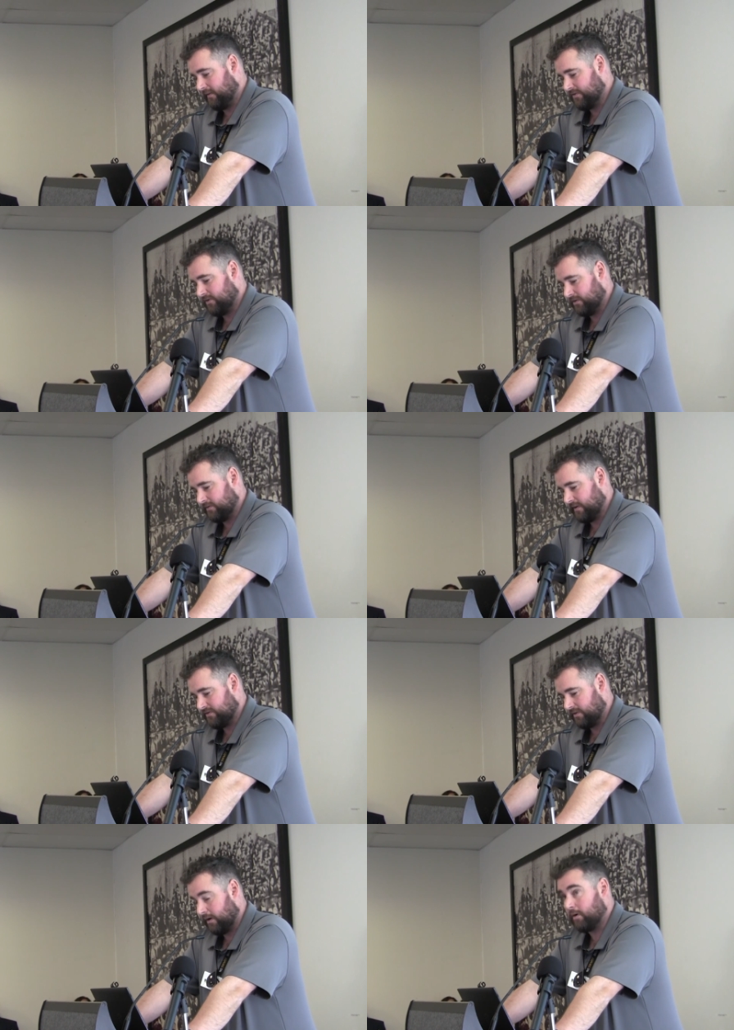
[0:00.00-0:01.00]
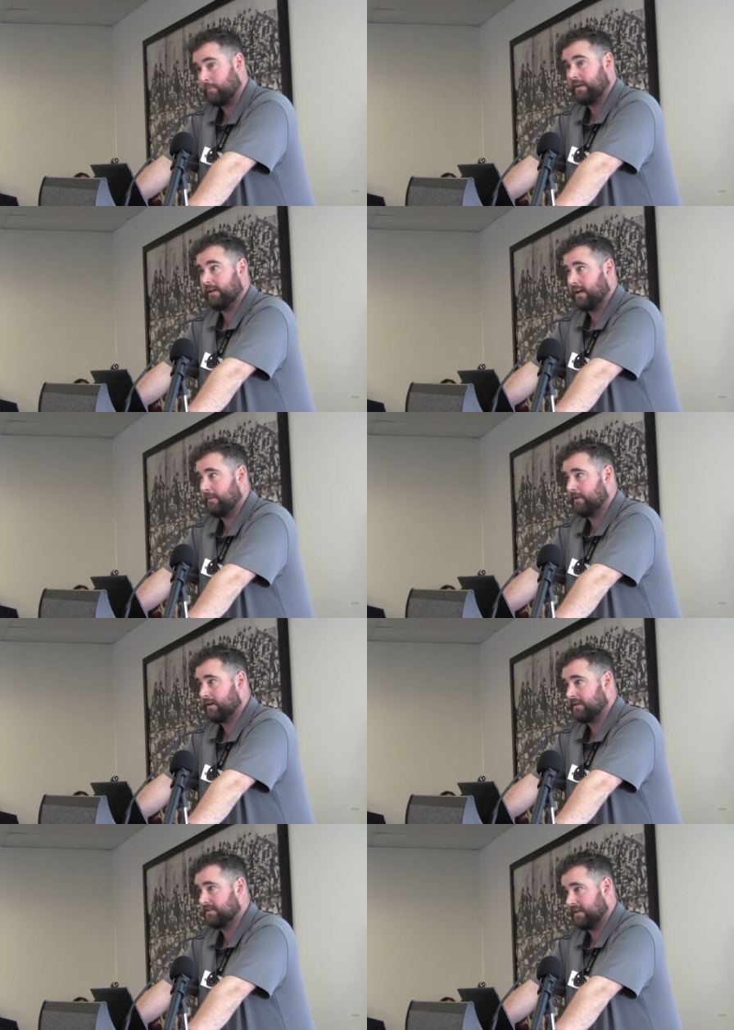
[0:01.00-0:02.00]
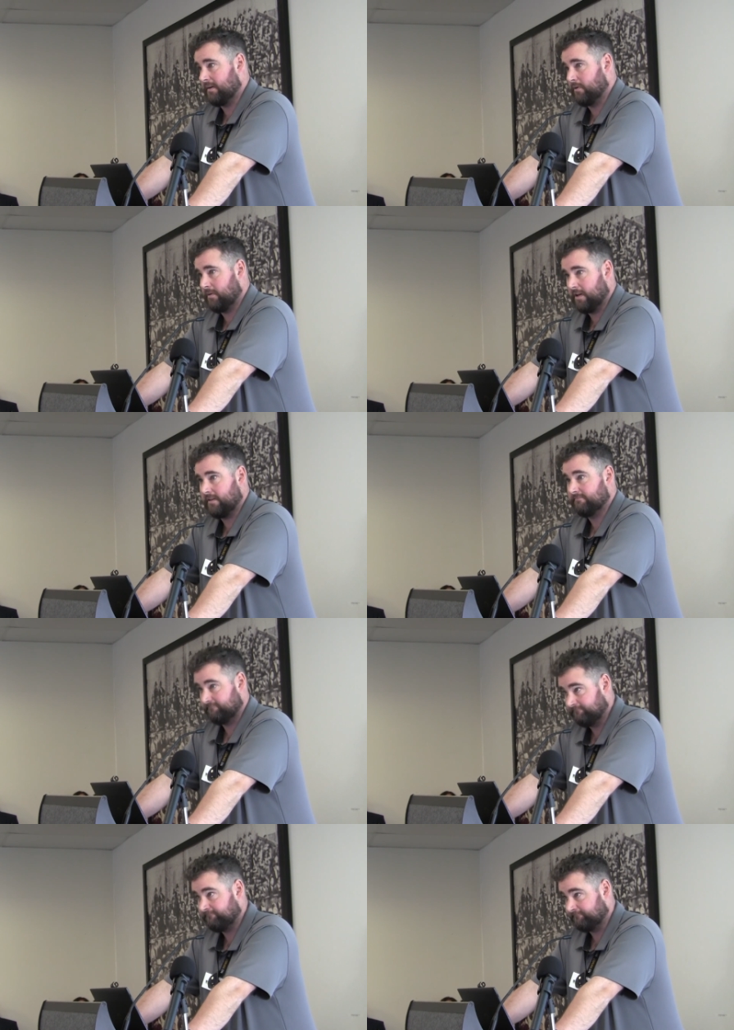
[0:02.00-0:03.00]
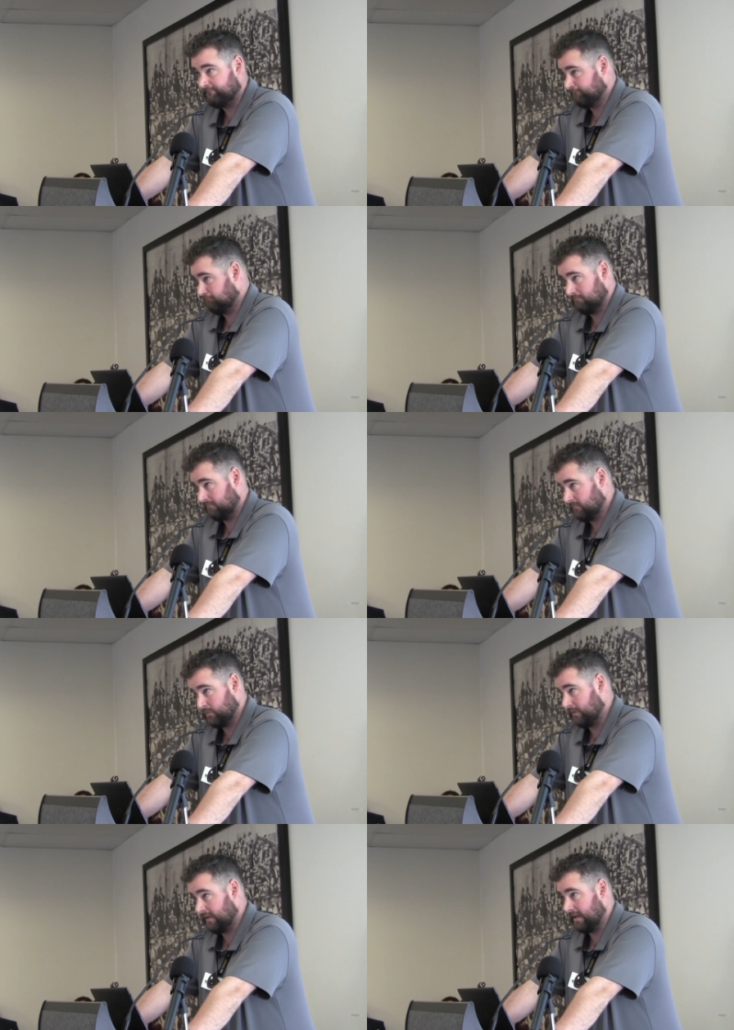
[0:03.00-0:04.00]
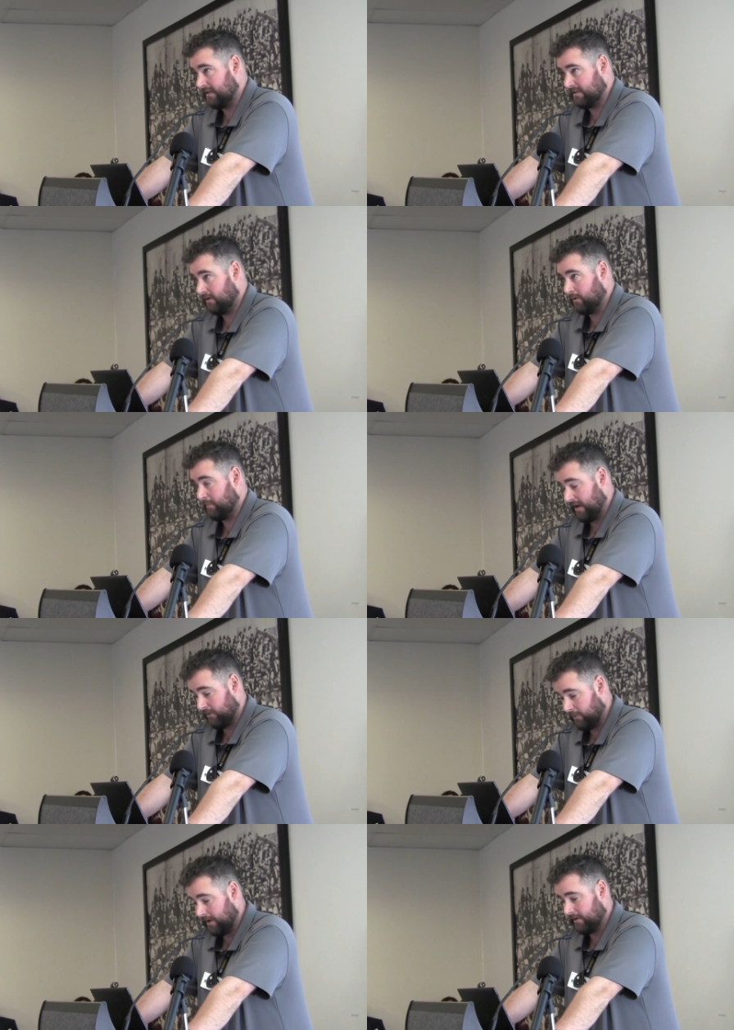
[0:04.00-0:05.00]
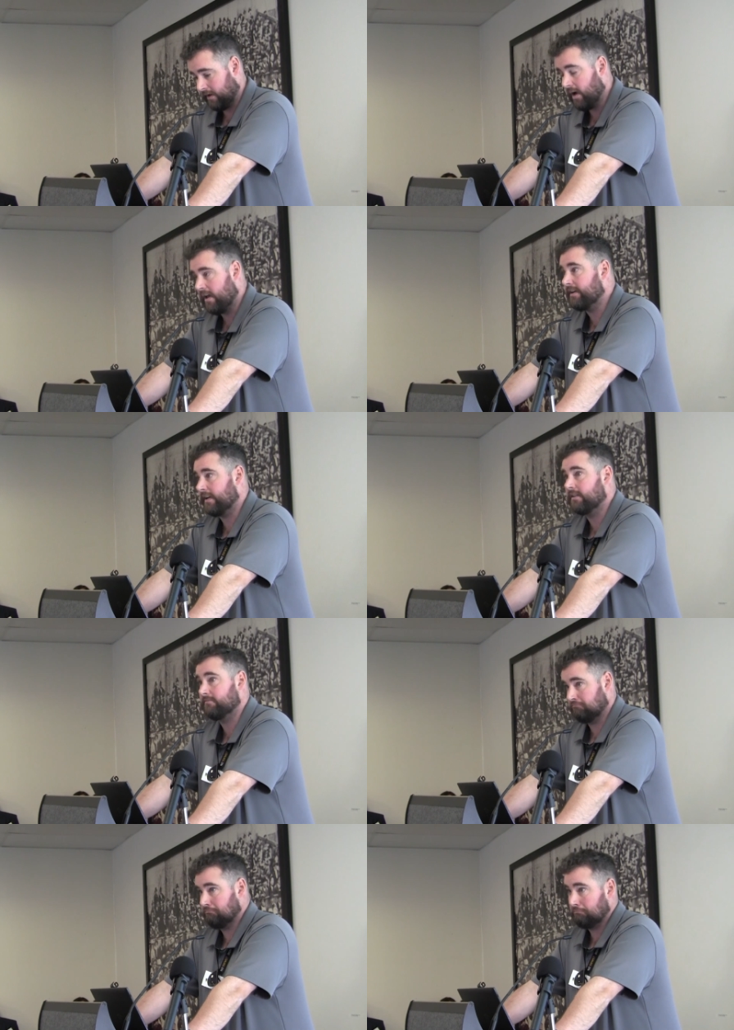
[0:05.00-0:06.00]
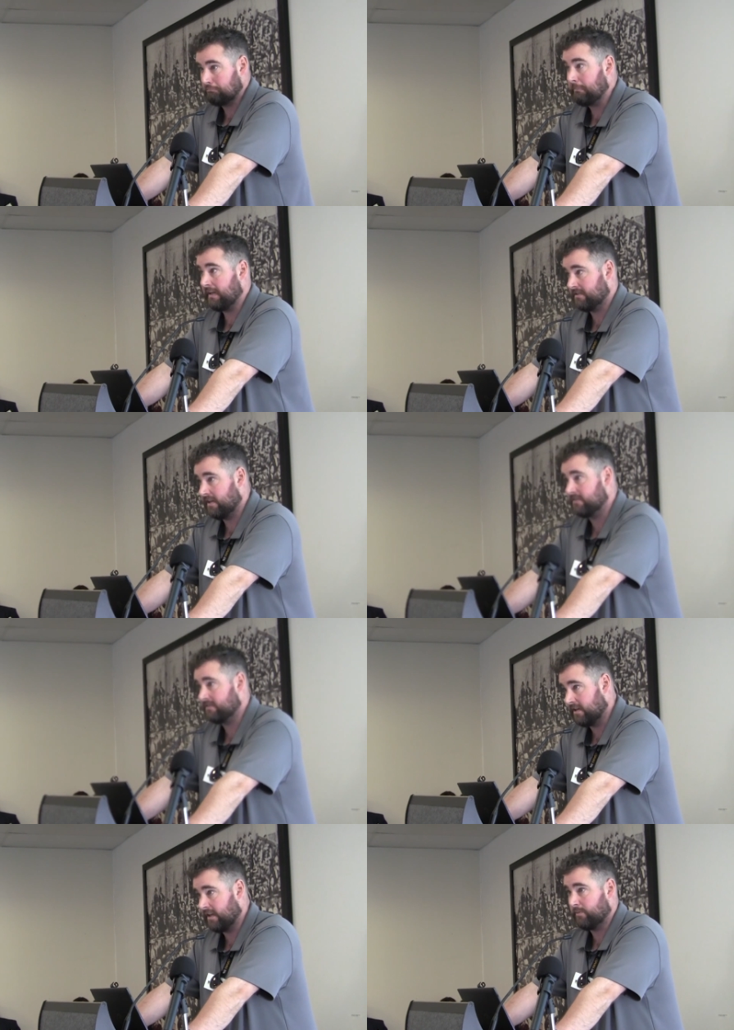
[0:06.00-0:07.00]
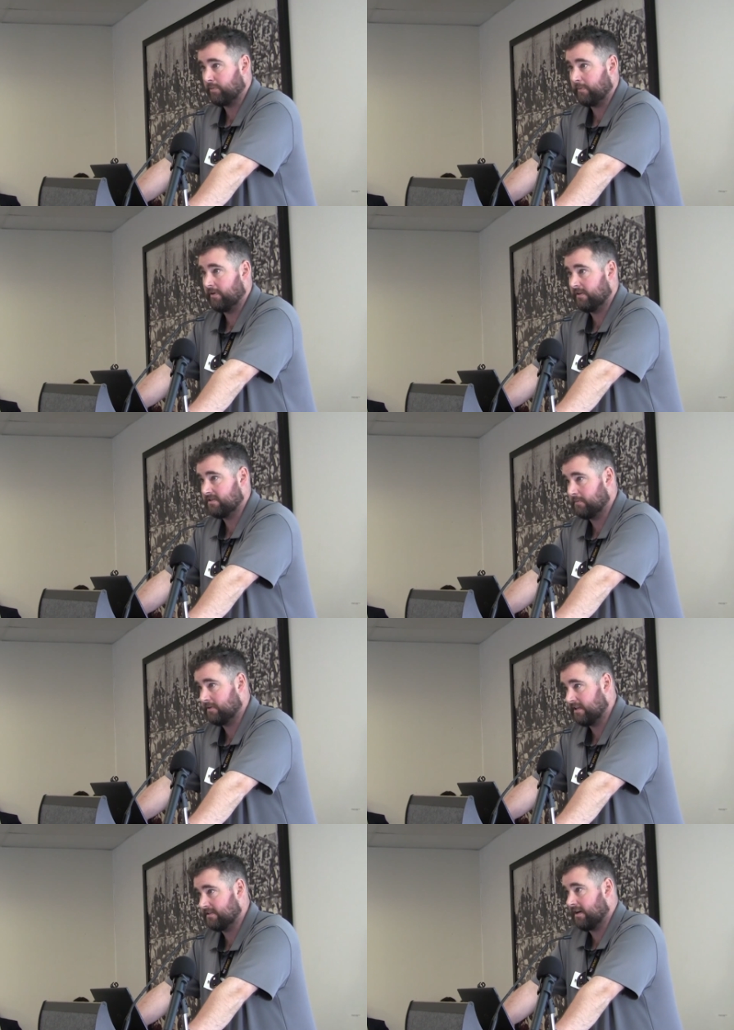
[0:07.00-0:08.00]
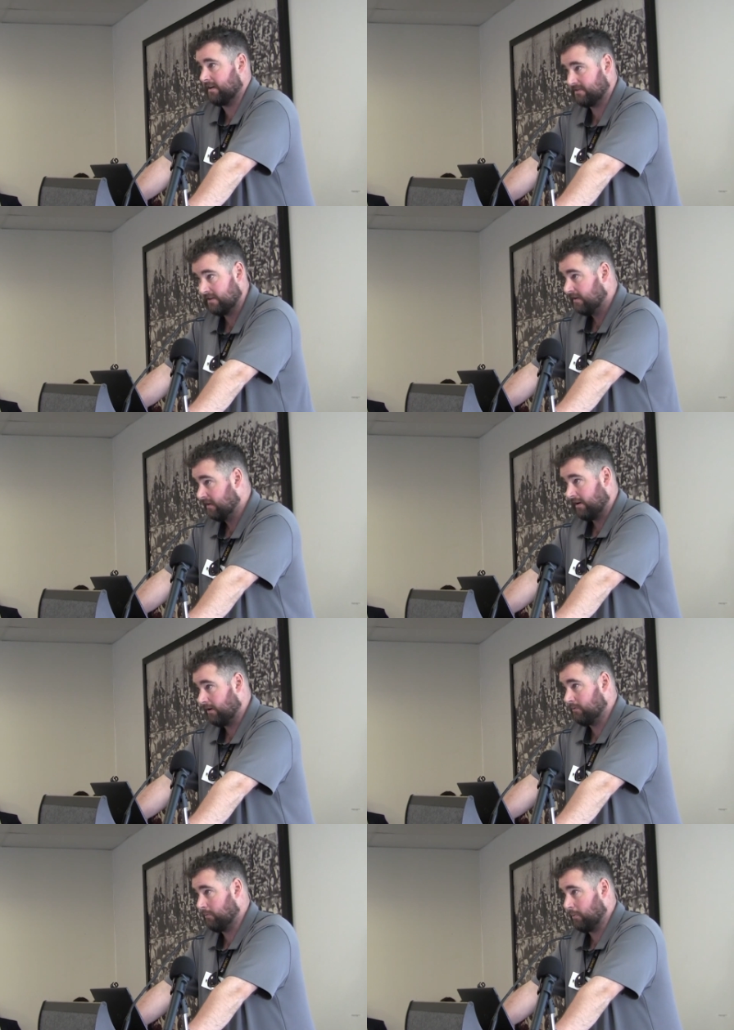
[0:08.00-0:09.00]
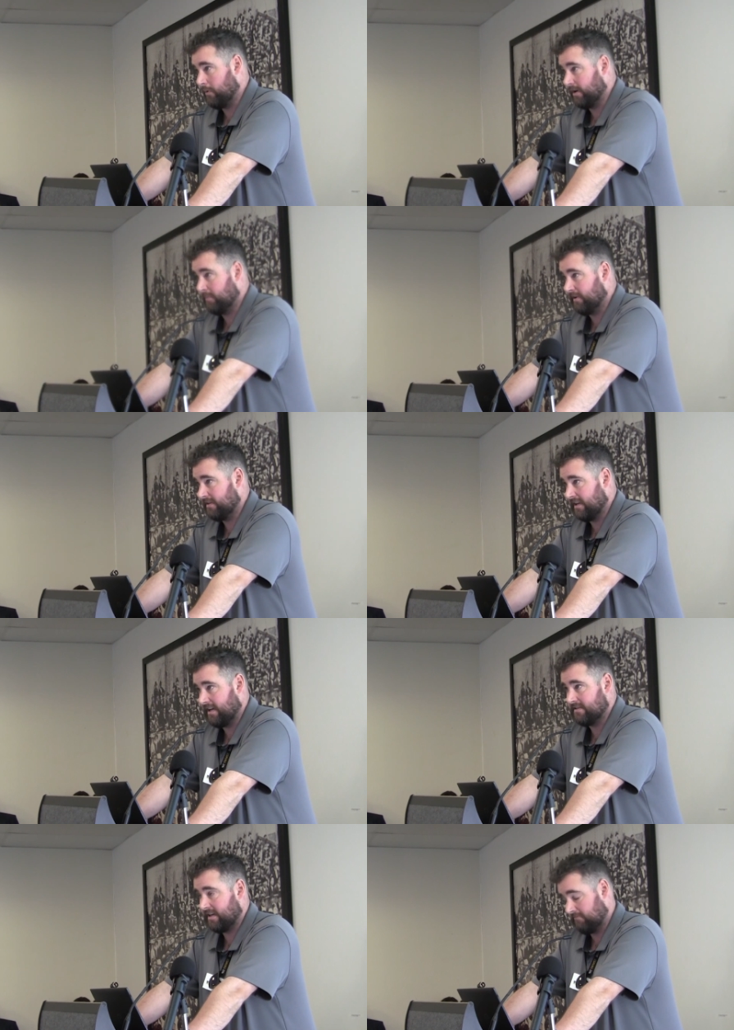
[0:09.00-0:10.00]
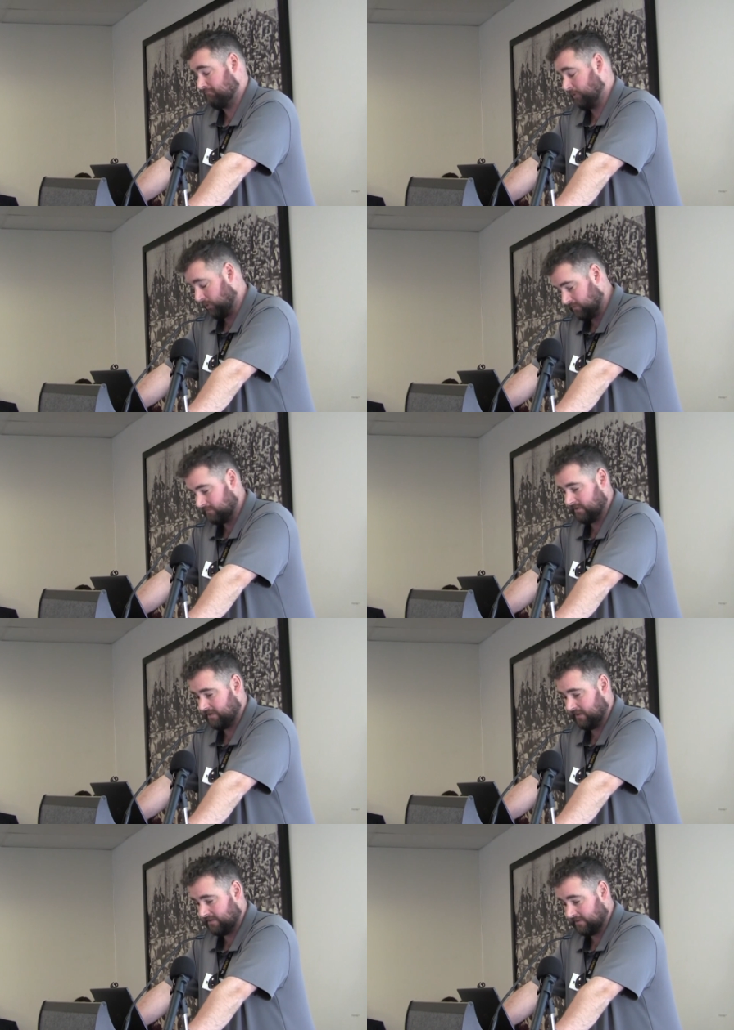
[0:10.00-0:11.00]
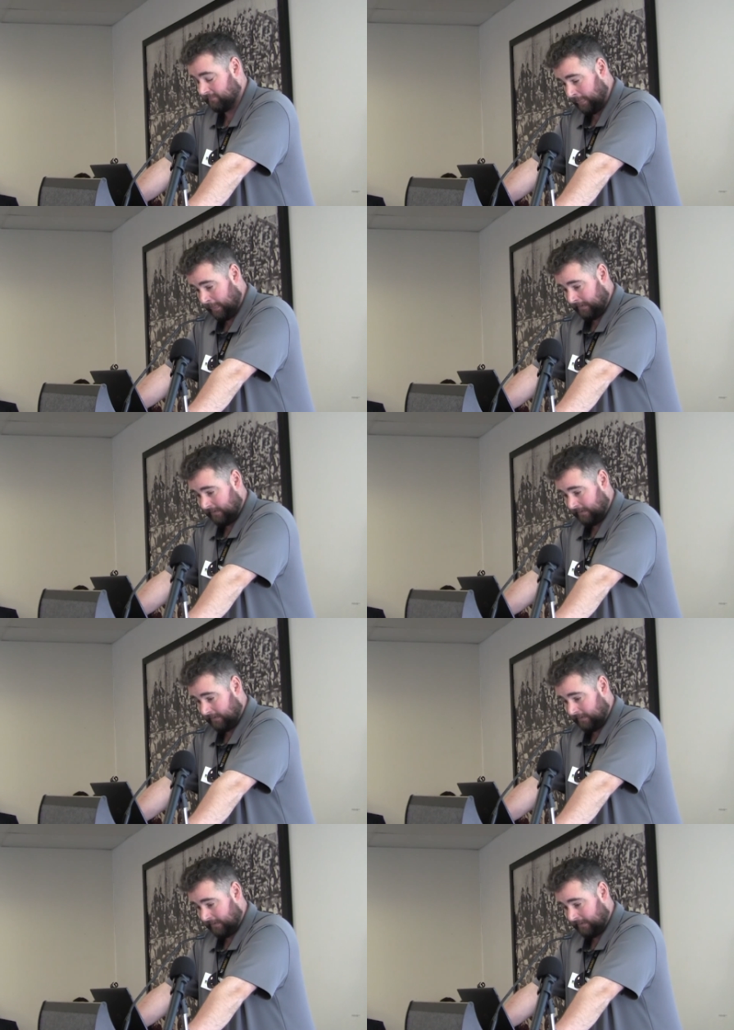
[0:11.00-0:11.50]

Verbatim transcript: the alleged contravention? I want to pick it up and understand what you mean. It's really that easy. I want to be able to read and go, oh, yeah, I get it. Makes sense. Yeah, that could probably hurt someone. That sucks. I wouldn't want to work in a place that has that. Cool, let's fix it.